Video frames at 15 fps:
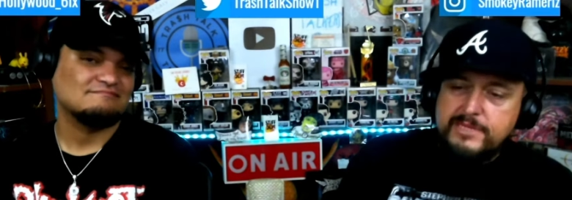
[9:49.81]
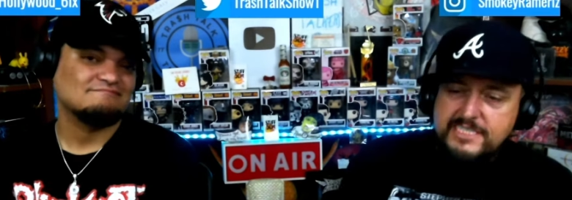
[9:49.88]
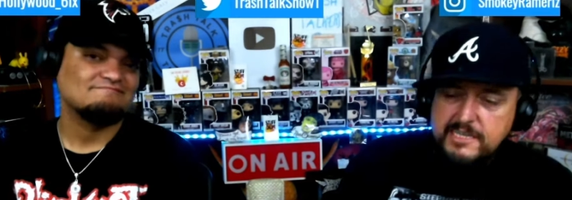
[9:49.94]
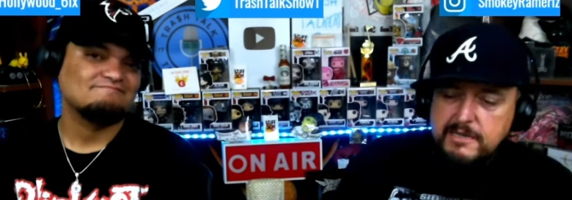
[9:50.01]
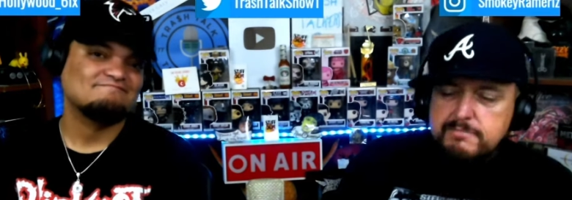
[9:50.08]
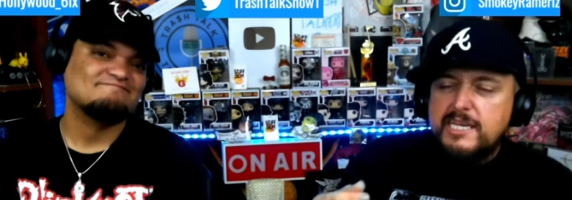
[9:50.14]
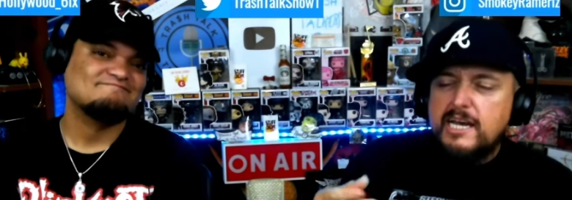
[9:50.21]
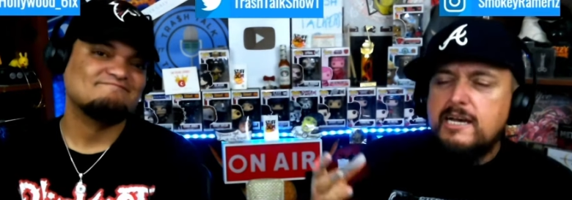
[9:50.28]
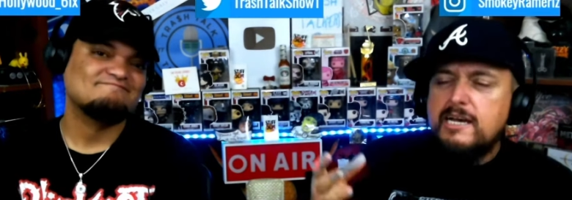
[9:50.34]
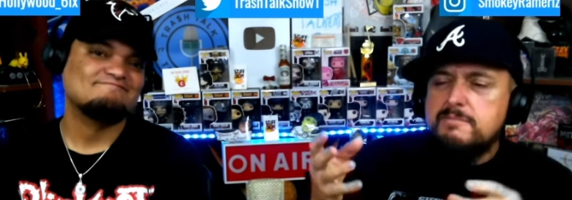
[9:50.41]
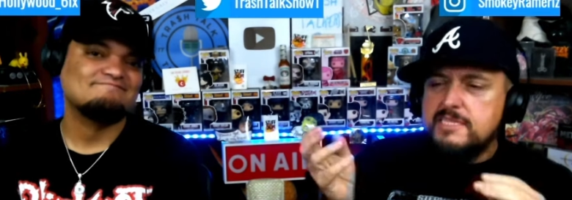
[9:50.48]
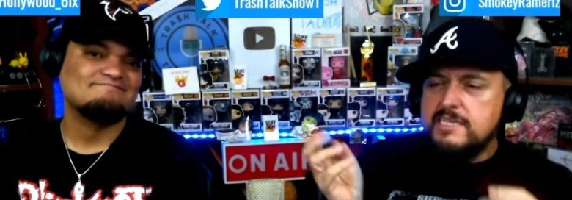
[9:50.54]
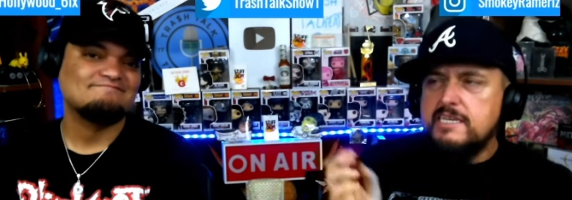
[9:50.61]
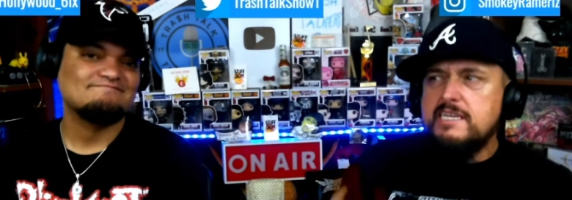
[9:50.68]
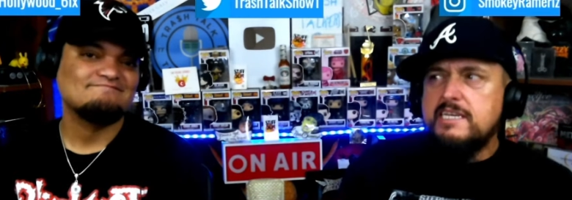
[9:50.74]
Speaker 1: But
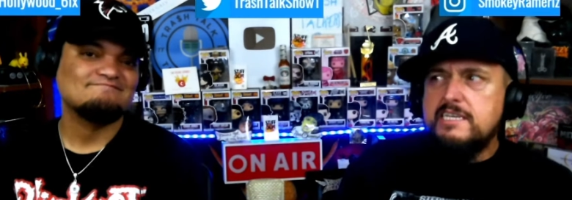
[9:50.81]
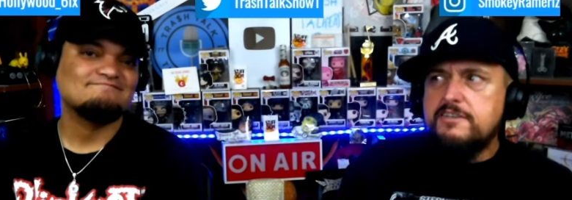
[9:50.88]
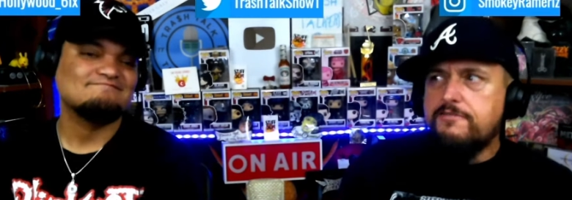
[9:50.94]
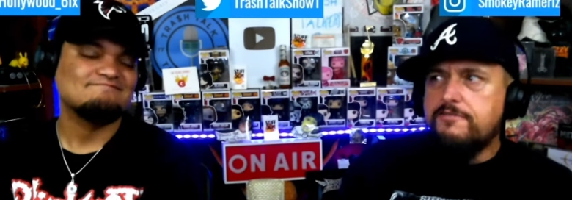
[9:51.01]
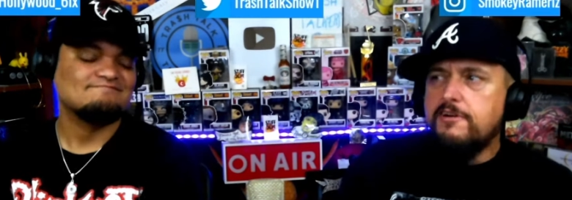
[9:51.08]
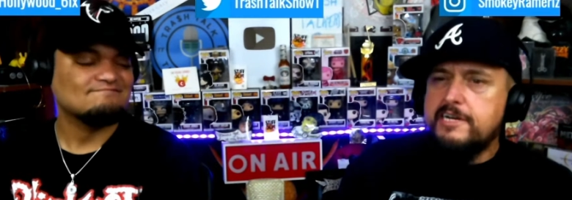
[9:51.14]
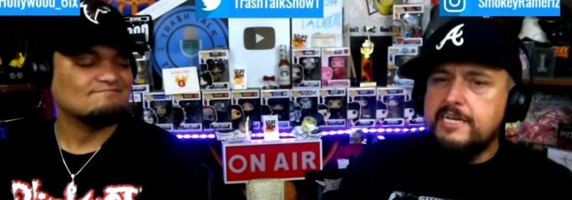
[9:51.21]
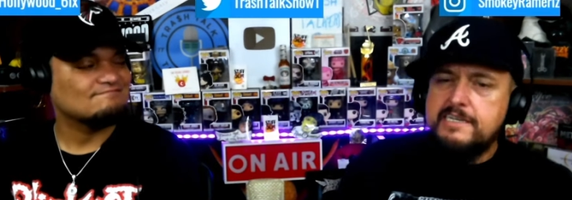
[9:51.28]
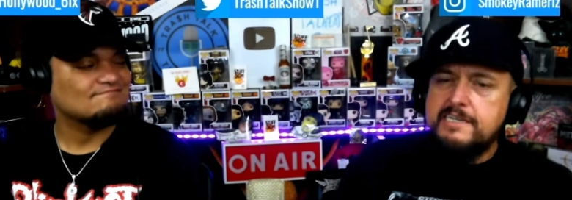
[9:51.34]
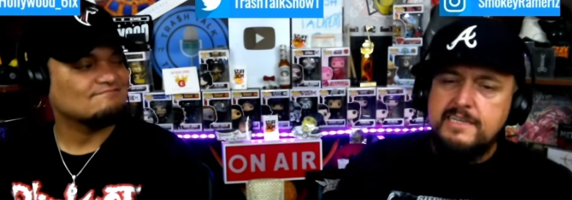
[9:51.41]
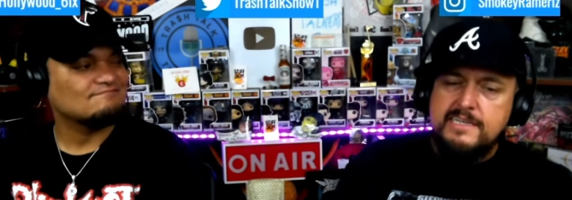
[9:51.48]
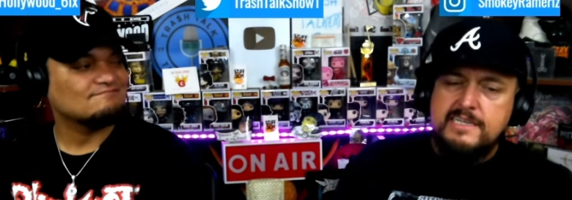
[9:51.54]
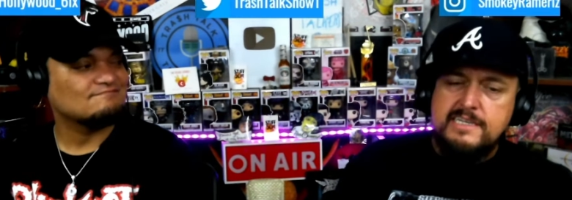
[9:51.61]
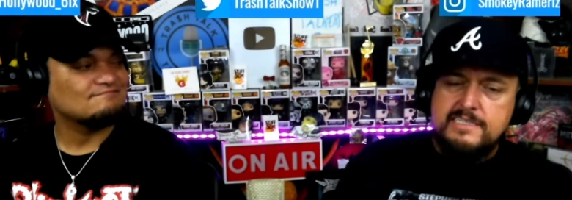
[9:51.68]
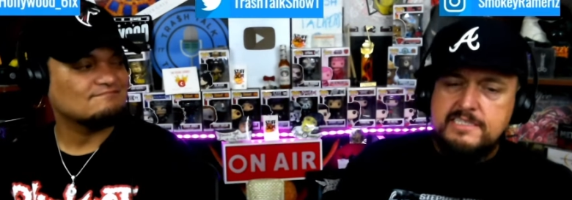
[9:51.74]
sometimes it is fun
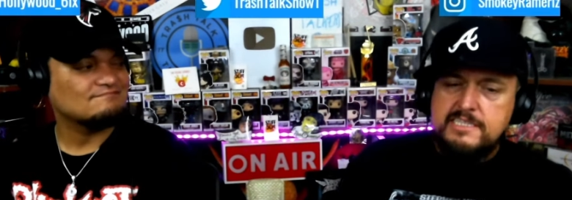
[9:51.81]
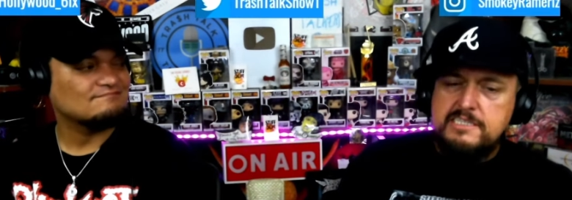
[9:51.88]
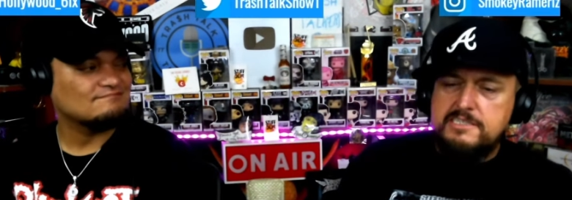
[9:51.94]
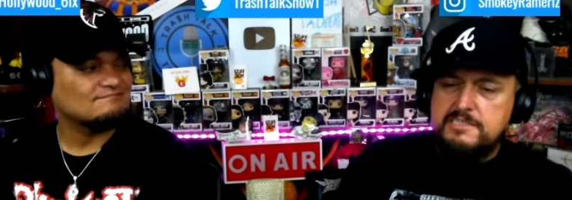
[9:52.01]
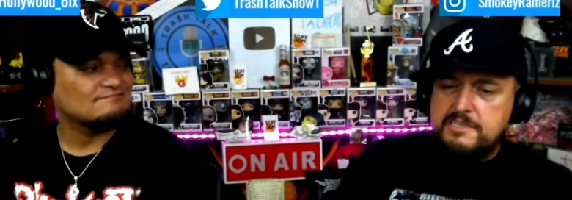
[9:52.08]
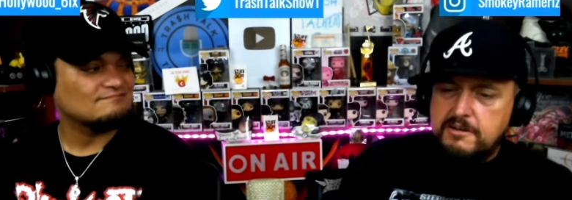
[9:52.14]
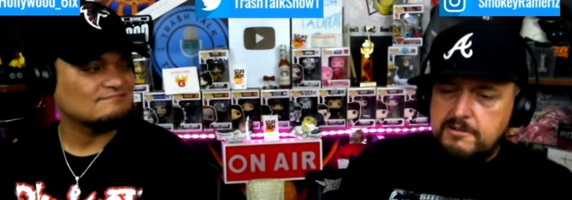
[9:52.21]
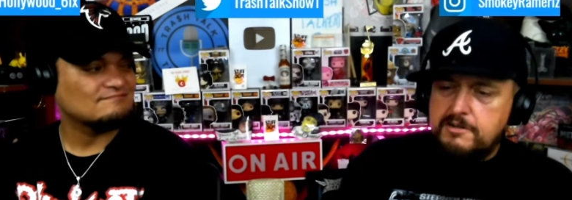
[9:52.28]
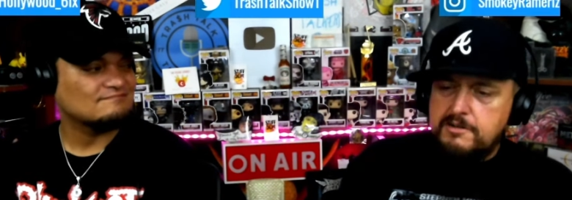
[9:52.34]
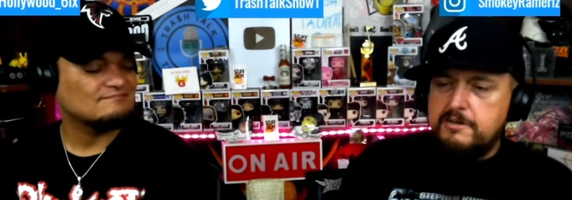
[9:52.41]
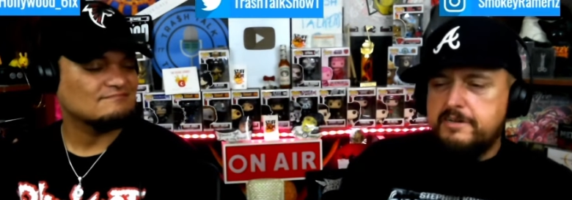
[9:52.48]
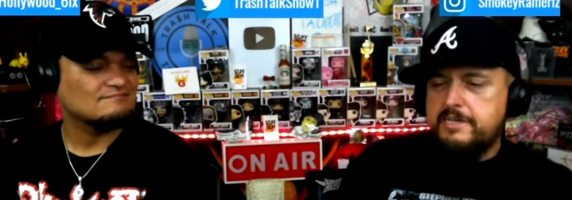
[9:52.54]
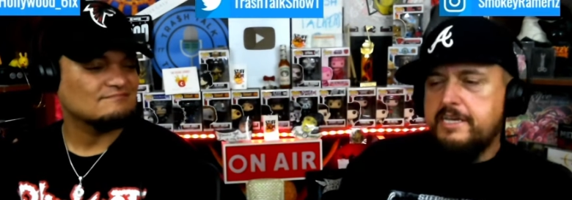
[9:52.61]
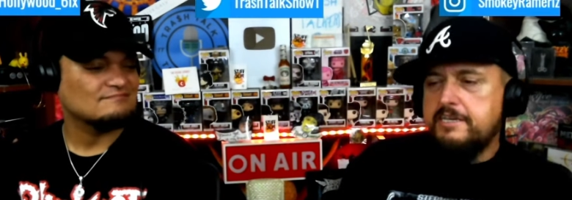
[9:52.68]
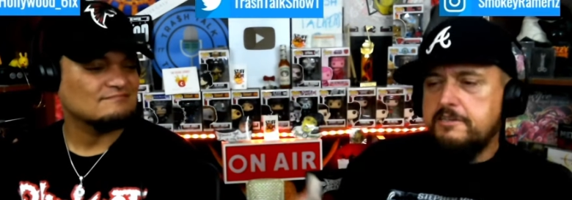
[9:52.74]
to just go,
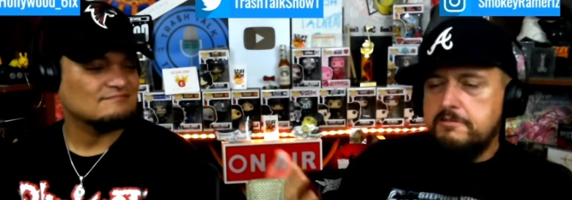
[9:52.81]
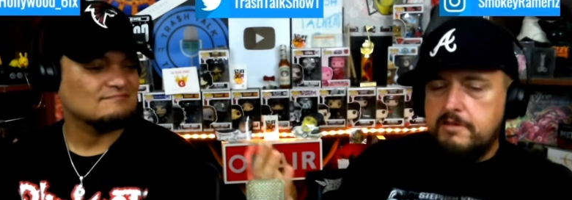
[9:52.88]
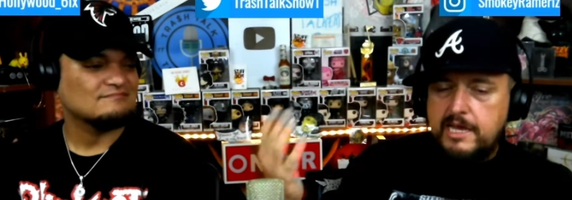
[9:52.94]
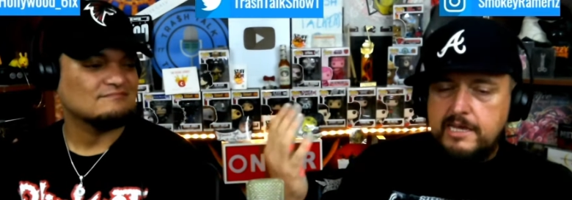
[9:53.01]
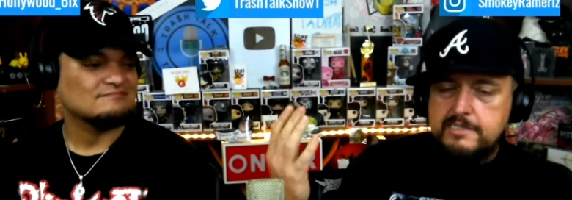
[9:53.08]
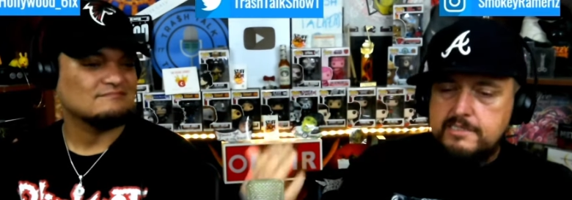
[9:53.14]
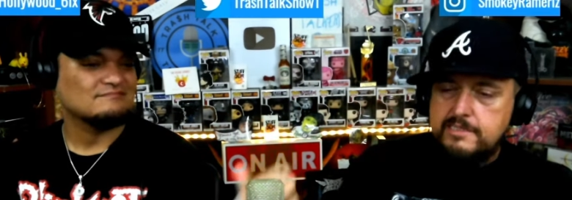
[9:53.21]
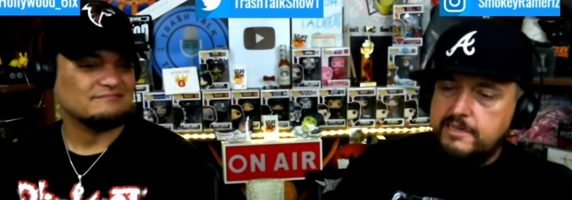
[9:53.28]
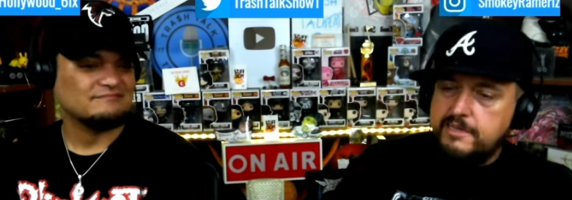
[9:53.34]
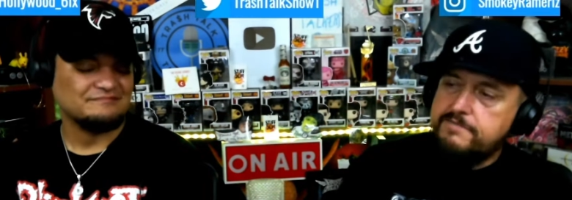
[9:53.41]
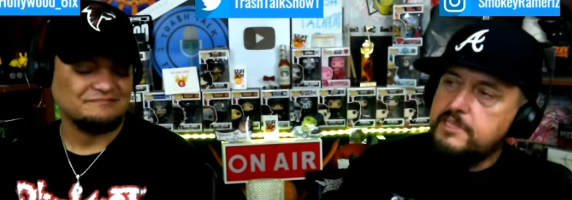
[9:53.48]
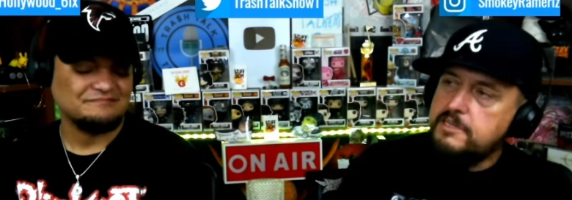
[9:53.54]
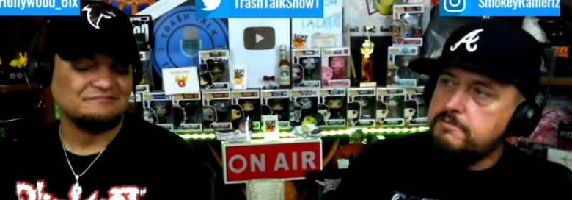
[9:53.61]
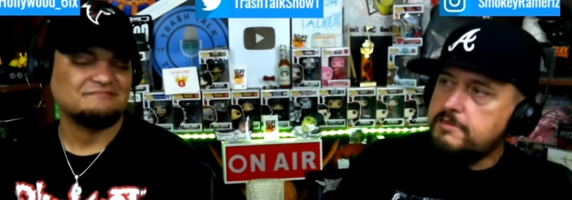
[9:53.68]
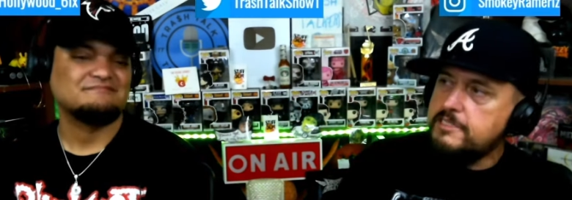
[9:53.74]
okay, you guys
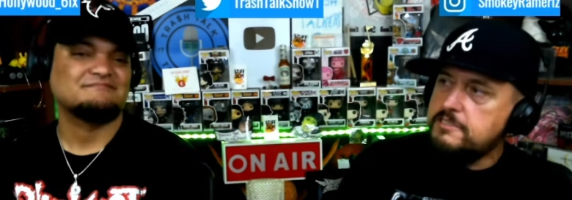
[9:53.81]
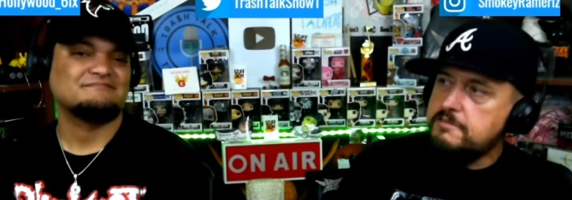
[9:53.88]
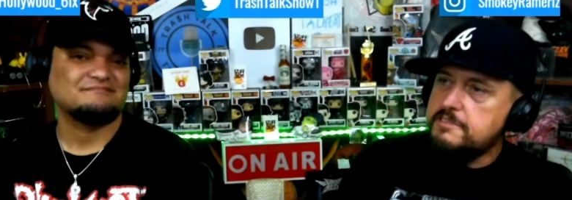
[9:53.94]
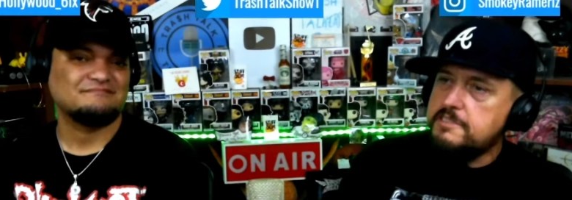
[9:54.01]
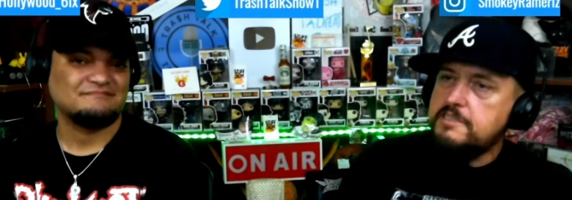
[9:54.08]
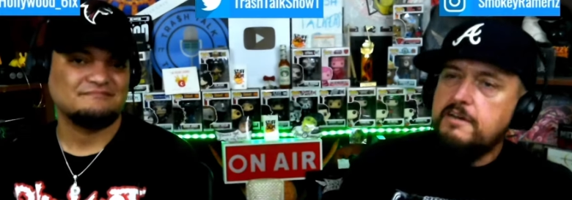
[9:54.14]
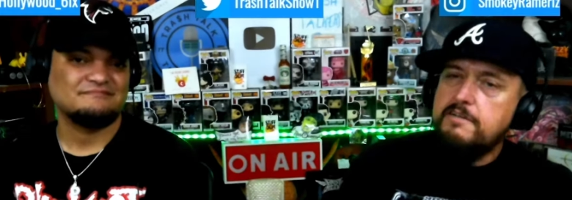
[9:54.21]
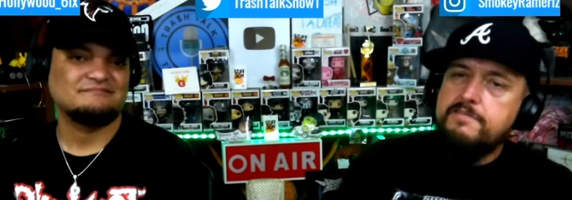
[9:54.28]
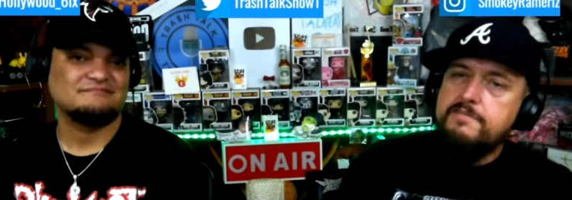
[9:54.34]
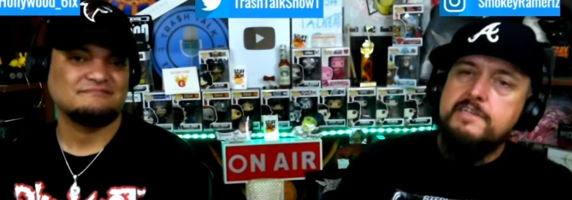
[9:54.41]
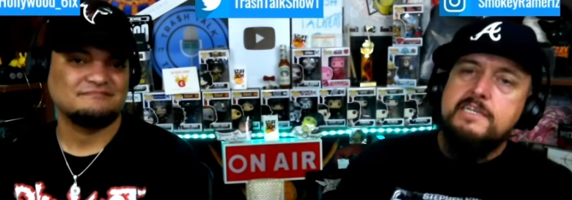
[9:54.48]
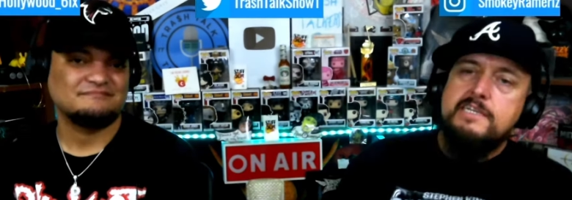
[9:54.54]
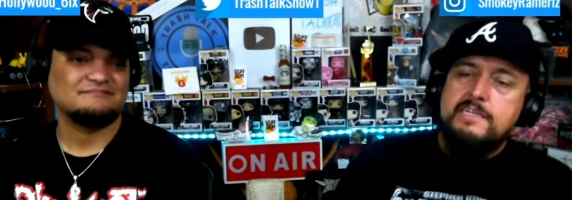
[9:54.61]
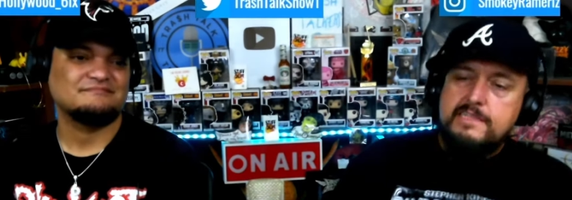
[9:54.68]
love the original stuff.